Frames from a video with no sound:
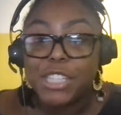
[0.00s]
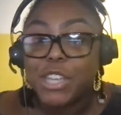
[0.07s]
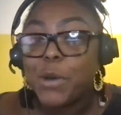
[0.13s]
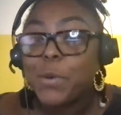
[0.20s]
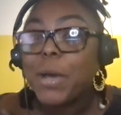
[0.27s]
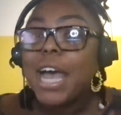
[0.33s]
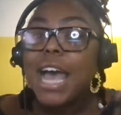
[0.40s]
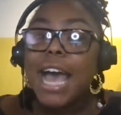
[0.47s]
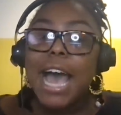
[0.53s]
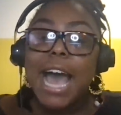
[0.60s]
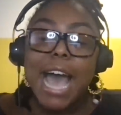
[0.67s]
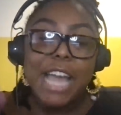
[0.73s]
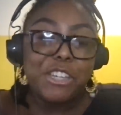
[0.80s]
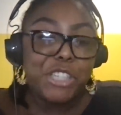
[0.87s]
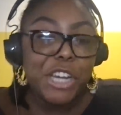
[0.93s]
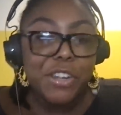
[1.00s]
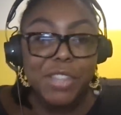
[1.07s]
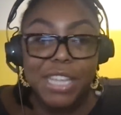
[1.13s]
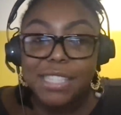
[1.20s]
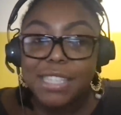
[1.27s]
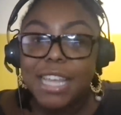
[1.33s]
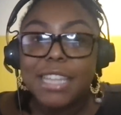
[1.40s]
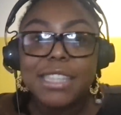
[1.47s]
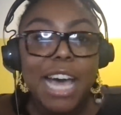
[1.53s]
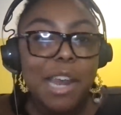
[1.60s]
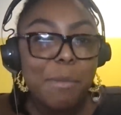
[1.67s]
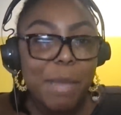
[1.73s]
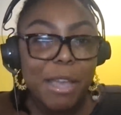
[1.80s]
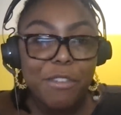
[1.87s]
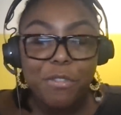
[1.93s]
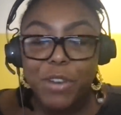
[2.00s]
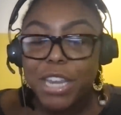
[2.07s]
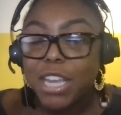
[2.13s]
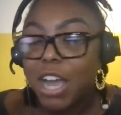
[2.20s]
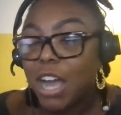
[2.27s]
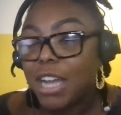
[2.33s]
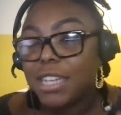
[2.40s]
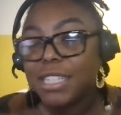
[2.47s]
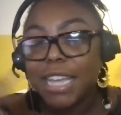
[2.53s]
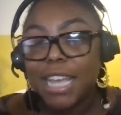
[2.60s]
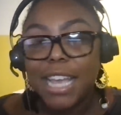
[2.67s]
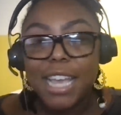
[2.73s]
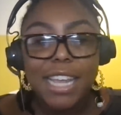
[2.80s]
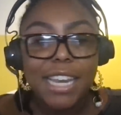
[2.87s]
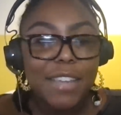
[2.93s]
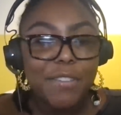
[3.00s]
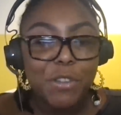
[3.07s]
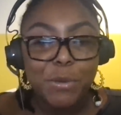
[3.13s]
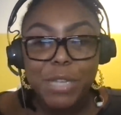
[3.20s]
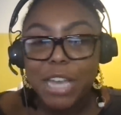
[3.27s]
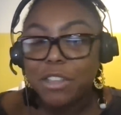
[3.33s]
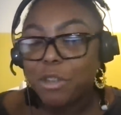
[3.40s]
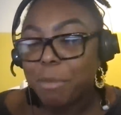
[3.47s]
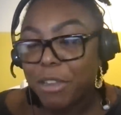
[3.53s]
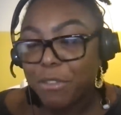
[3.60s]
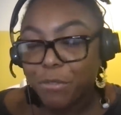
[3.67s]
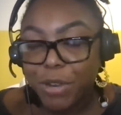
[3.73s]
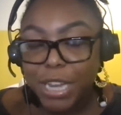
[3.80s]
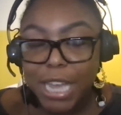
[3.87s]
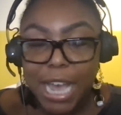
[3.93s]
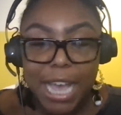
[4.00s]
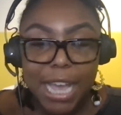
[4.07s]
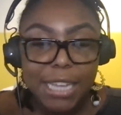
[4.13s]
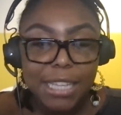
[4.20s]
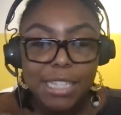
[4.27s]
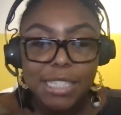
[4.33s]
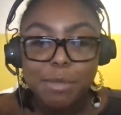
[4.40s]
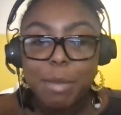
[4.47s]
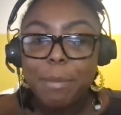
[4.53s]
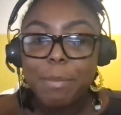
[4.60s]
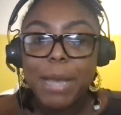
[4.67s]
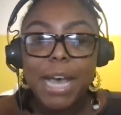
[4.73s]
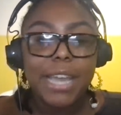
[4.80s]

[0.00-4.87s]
So I share this a mm-hmm. lot of my free content. If you download my free guide, link to my